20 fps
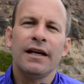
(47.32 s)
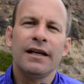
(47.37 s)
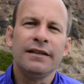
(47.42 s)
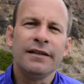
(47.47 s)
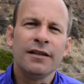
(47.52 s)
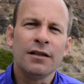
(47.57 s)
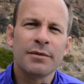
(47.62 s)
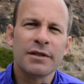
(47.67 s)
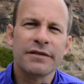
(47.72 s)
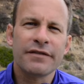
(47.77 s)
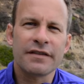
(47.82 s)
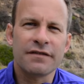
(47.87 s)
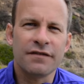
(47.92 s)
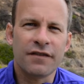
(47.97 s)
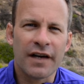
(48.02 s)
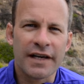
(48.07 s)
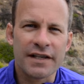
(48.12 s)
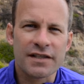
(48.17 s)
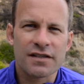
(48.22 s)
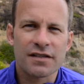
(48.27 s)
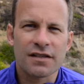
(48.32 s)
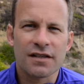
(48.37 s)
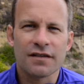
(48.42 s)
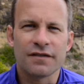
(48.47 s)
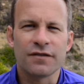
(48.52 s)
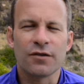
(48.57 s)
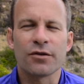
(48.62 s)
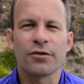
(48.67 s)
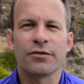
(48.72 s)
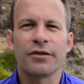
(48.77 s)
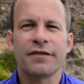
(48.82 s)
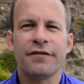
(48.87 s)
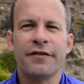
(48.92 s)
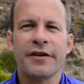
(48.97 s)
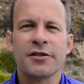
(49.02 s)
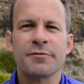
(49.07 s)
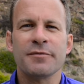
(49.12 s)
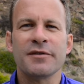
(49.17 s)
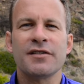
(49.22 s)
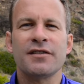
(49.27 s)
A little bit of advice for the
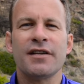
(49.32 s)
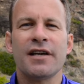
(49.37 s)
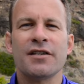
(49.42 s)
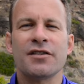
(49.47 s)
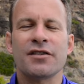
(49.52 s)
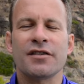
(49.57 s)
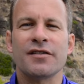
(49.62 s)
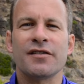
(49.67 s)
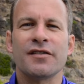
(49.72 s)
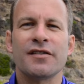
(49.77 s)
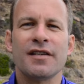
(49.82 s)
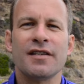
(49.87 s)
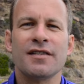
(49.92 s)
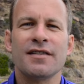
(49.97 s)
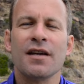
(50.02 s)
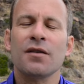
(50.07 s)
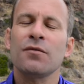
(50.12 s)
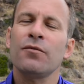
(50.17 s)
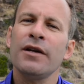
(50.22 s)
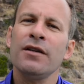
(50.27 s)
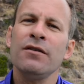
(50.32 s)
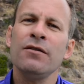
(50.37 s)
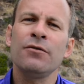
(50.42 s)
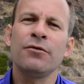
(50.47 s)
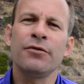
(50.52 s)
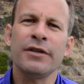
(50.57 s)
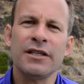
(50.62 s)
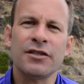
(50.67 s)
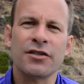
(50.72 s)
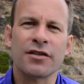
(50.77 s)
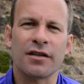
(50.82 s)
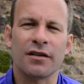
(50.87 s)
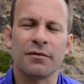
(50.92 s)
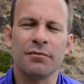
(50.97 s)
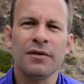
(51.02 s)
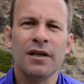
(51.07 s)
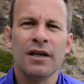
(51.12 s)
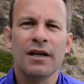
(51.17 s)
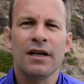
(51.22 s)
refreshment stations is that when you reach them,